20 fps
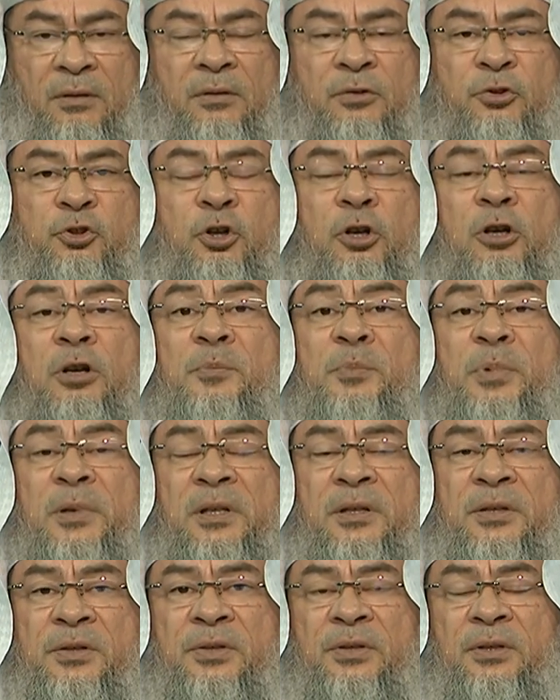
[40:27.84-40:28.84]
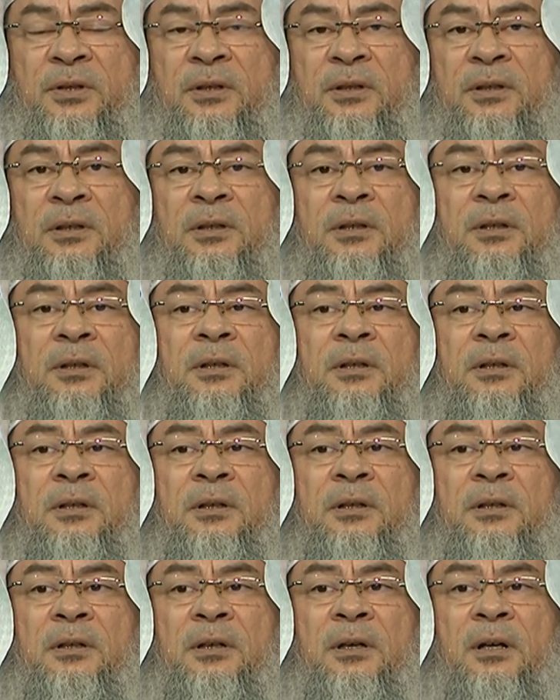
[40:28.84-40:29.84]
turbans,
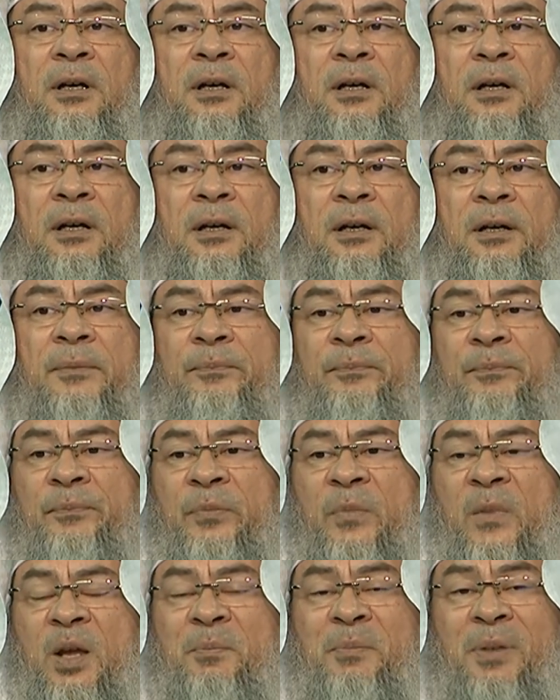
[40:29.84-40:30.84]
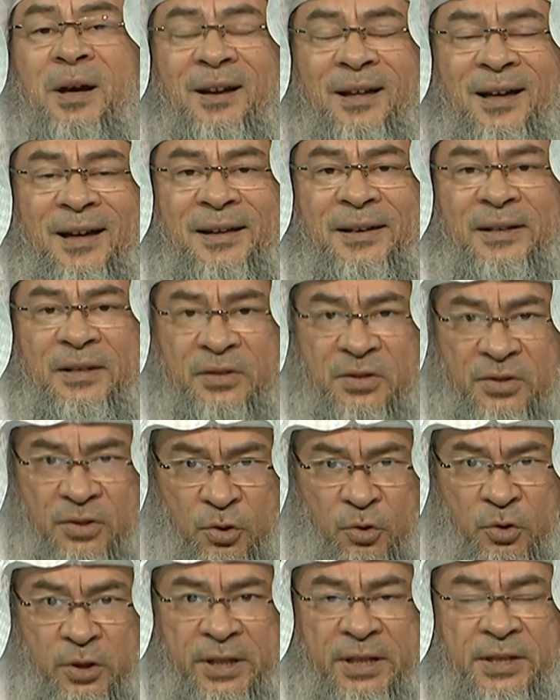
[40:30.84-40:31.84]
baranis,
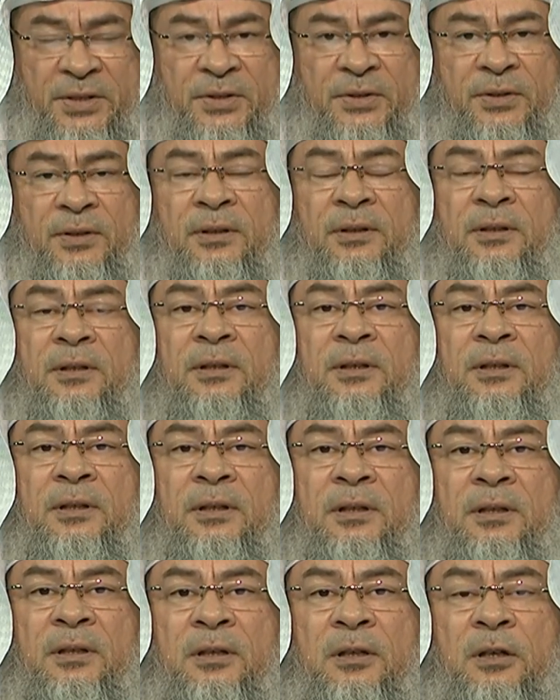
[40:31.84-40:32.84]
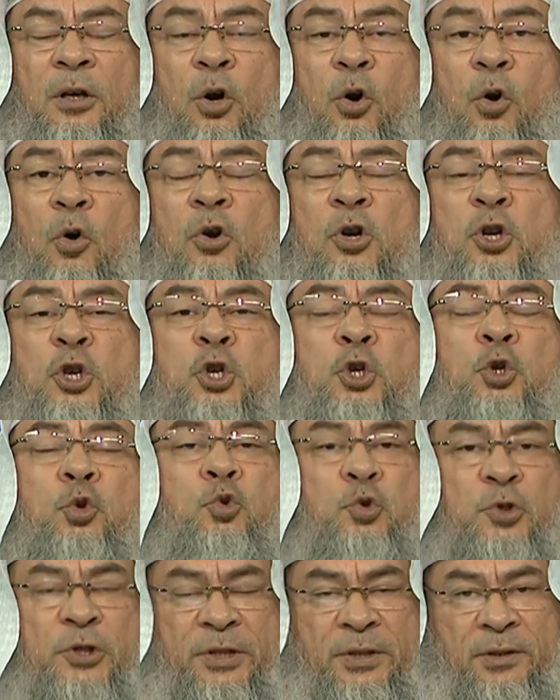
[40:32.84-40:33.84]
hoodies, or
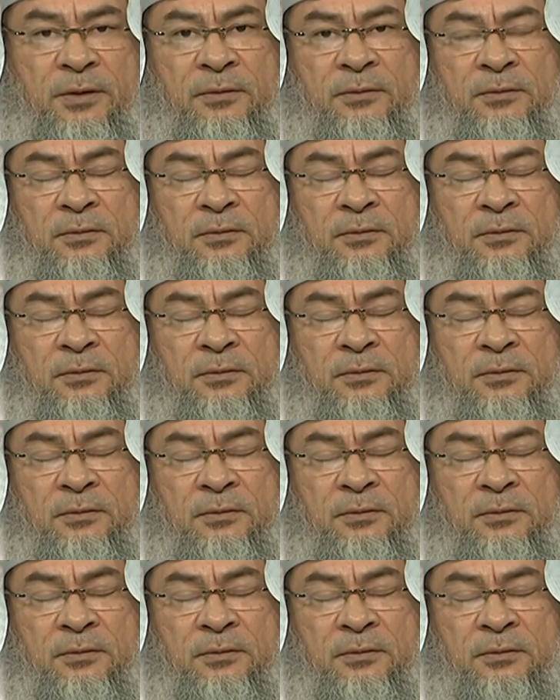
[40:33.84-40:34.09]
shoes.